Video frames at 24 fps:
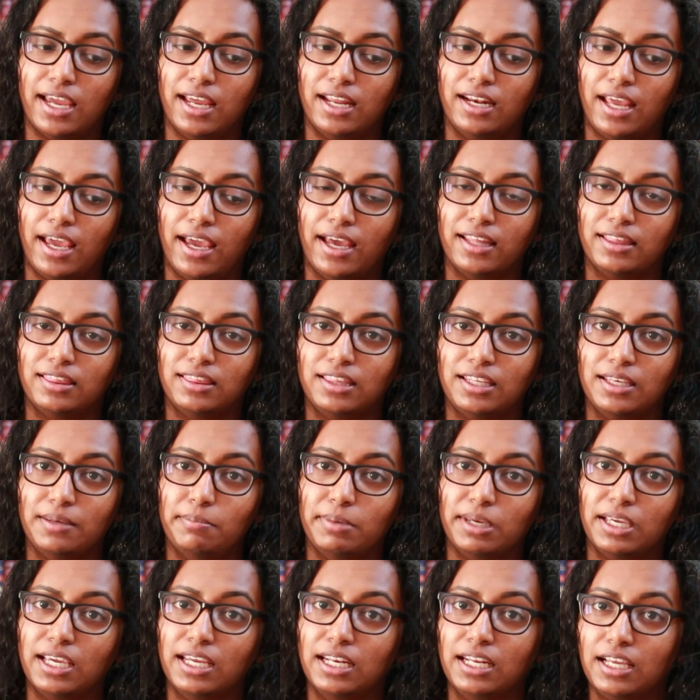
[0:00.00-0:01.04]
and at the
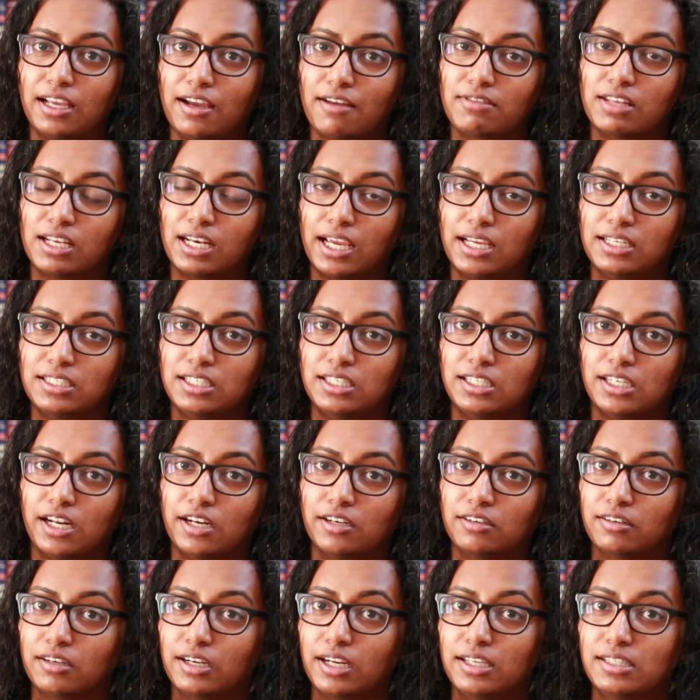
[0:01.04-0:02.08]
beginning of the
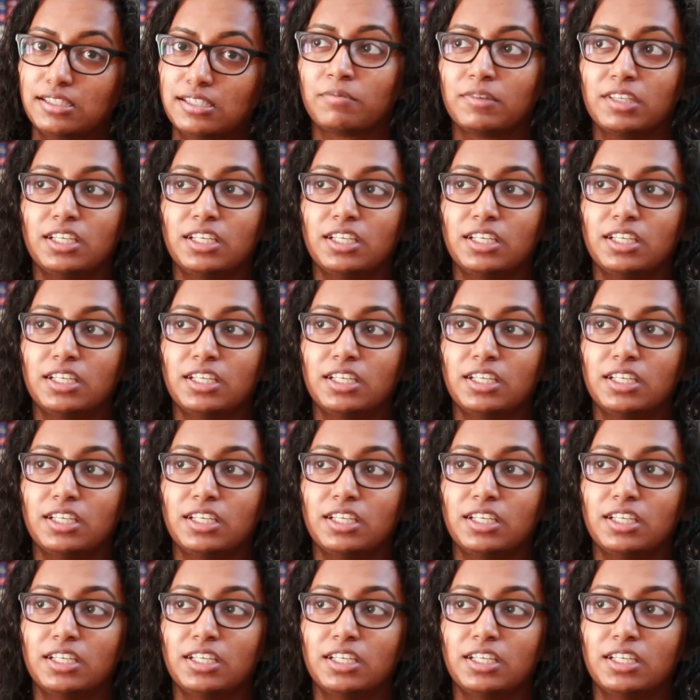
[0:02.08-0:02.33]
1900s.